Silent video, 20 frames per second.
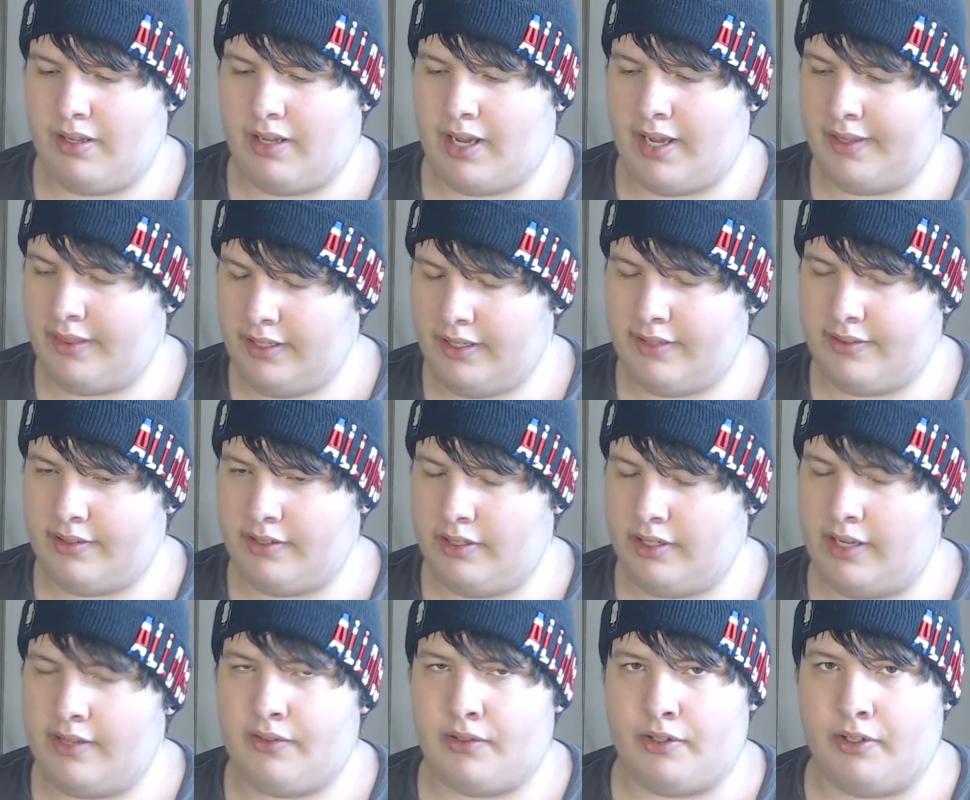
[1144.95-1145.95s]
I think it's a good
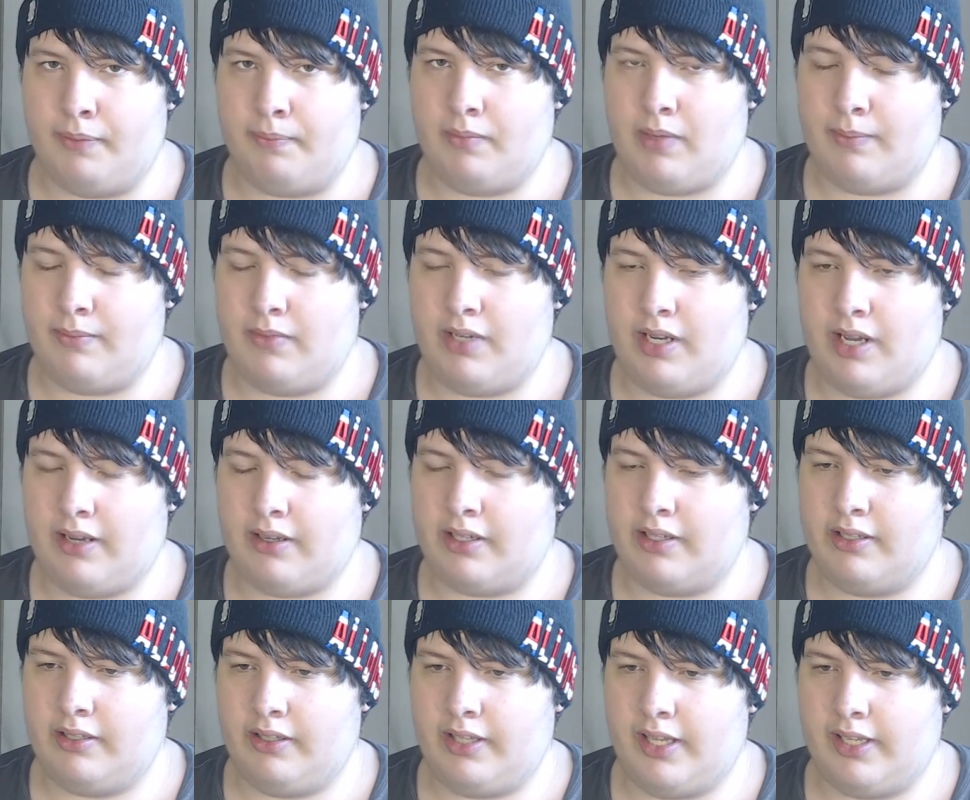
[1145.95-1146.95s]
ice cream. I'm not going
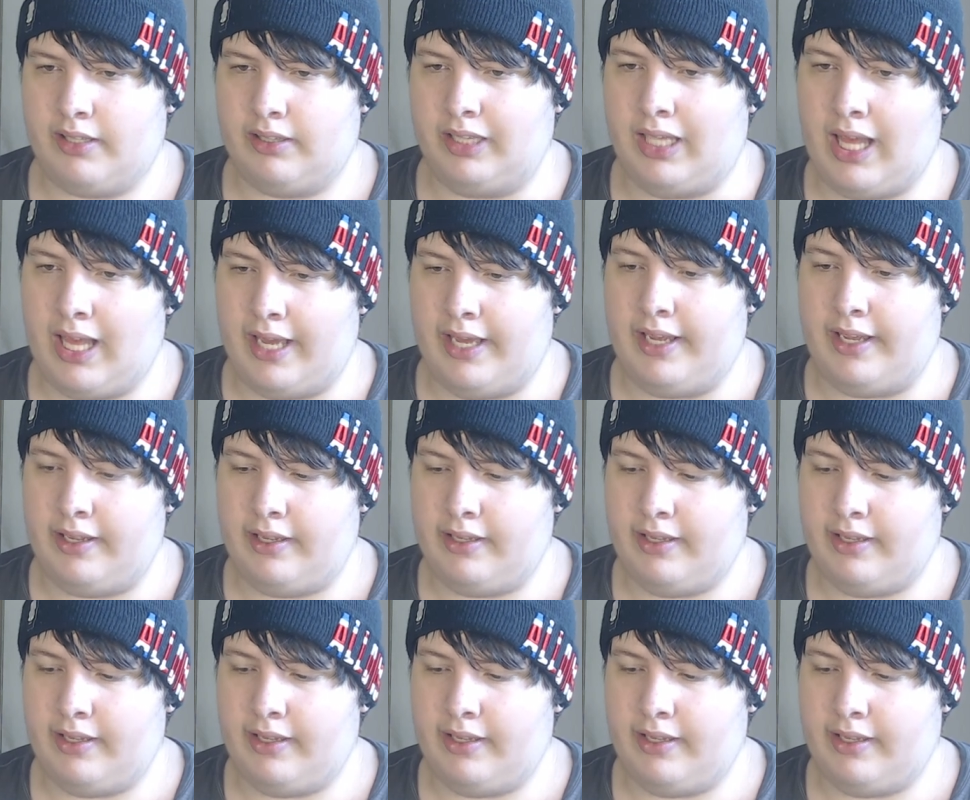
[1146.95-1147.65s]
to like lie.